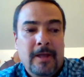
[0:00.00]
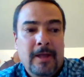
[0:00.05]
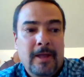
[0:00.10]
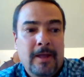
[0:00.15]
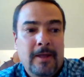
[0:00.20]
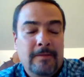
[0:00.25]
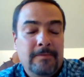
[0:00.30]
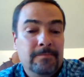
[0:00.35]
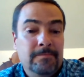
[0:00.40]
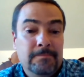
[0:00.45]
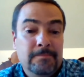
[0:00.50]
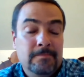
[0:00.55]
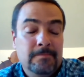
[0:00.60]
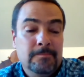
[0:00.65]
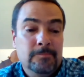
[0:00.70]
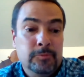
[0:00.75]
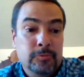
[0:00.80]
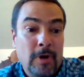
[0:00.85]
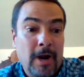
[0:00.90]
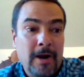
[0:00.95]
And
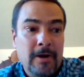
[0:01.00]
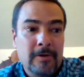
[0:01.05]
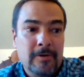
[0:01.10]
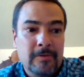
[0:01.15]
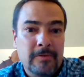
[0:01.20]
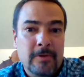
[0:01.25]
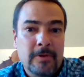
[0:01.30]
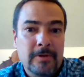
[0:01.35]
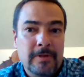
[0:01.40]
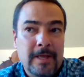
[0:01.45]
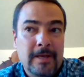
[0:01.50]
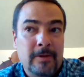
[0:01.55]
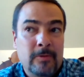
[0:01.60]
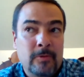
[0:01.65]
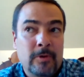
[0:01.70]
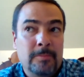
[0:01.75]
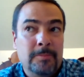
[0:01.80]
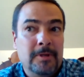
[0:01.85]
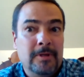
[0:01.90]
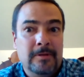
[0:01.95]
prior to that
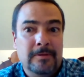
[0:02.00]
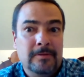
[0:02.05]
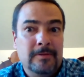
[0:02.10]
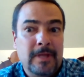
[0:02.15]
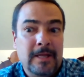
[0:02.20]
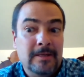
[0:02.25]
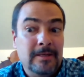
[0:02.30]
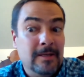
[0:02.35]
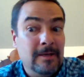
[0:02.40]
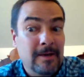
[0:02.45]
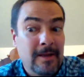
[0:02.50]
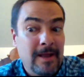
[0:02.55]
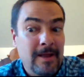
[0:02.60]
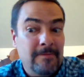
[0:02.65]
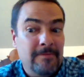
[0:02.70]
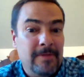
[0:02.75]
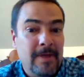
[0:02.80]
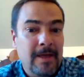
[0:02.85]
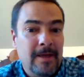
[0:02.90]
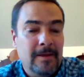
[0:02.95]
equipment, they didn't
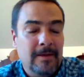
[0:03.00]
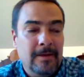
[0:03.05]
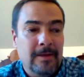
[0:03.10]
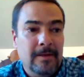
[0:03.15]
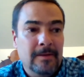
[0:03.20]
have that,